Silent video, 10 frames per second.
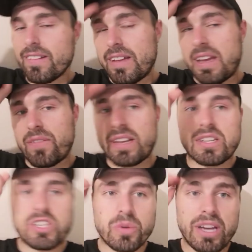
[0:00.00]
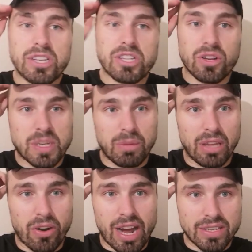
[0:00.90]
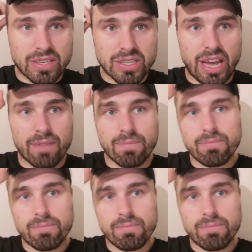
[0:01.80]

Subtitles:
if that situation or similar arises again.